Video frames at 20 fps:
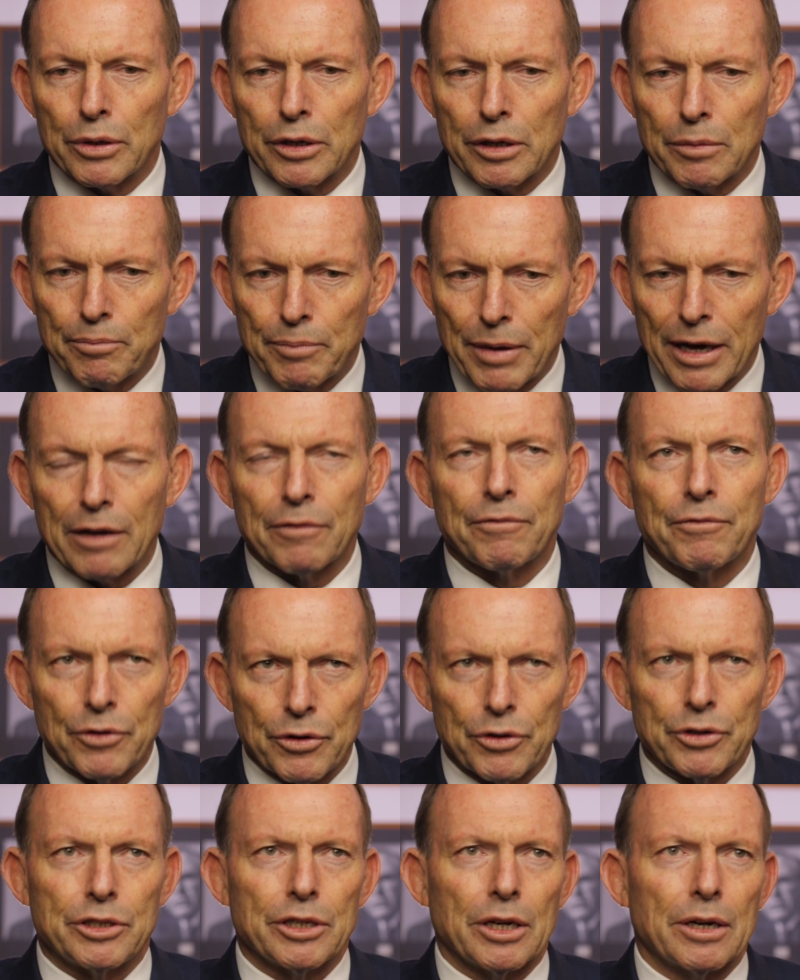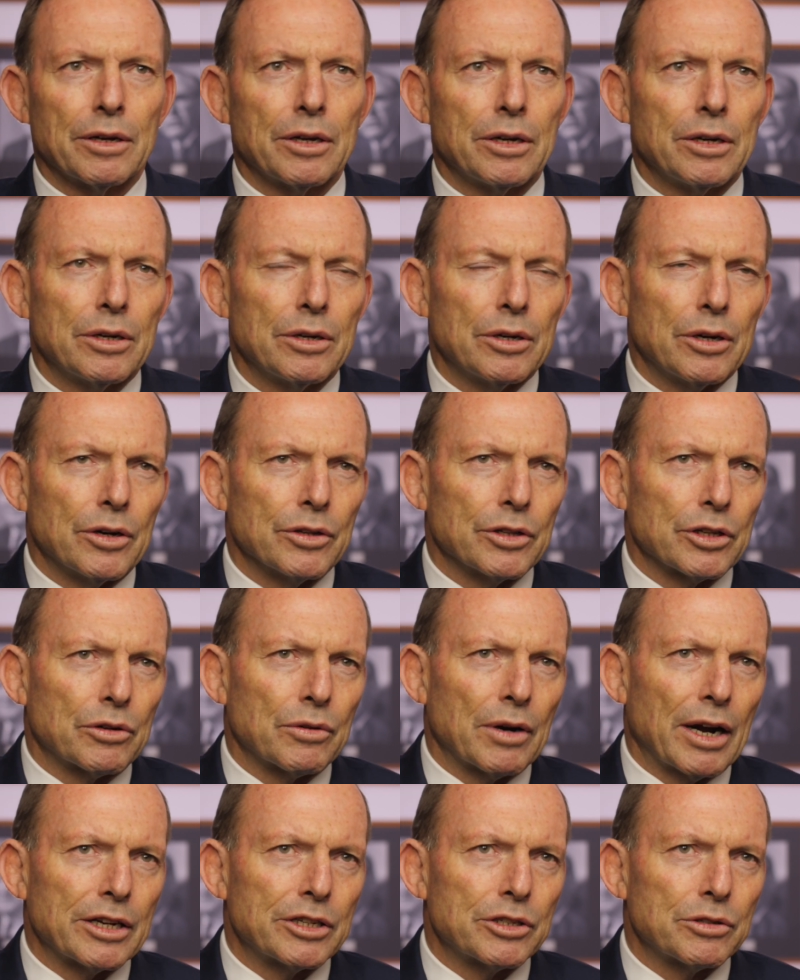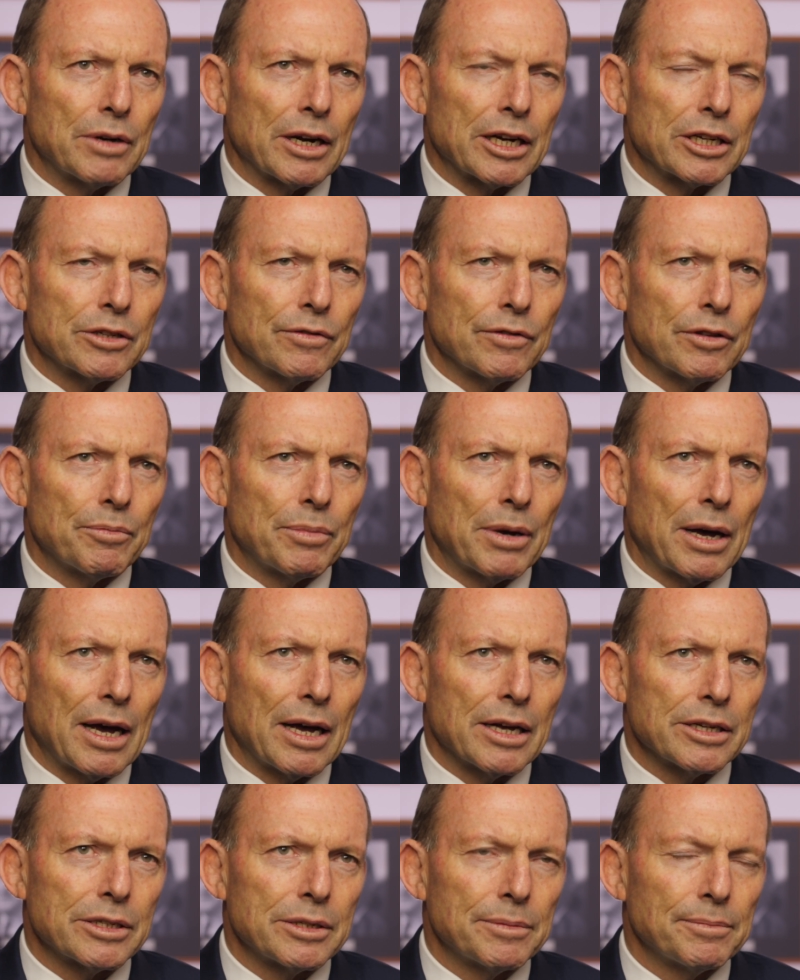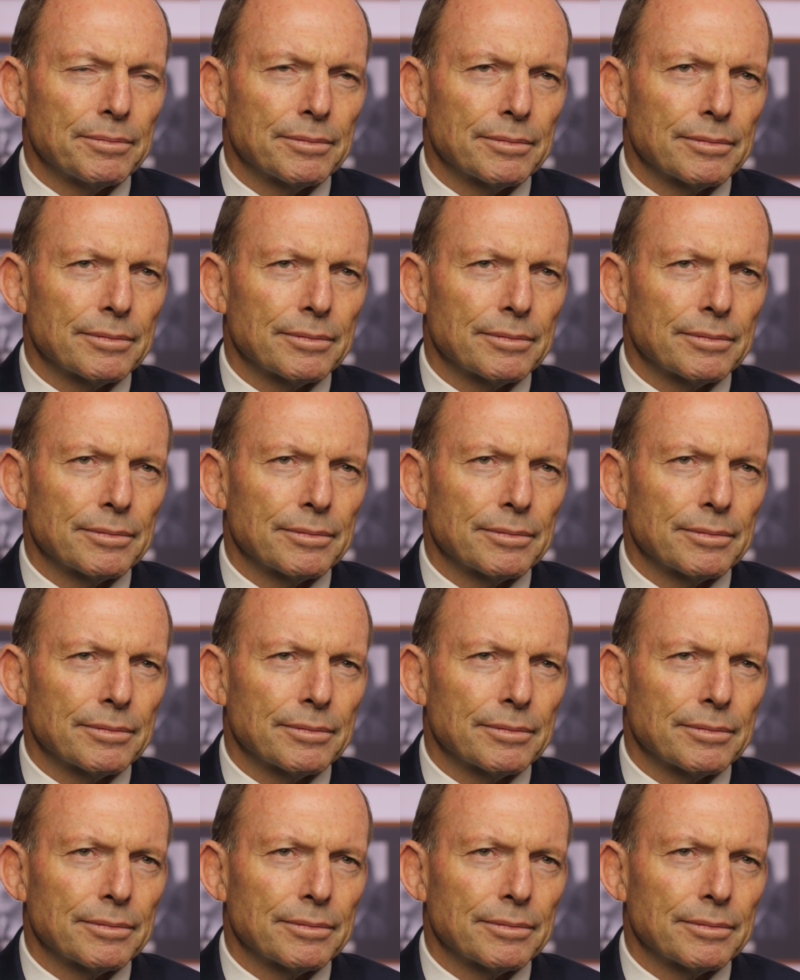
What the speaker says: build a better future on the great strengths of the past.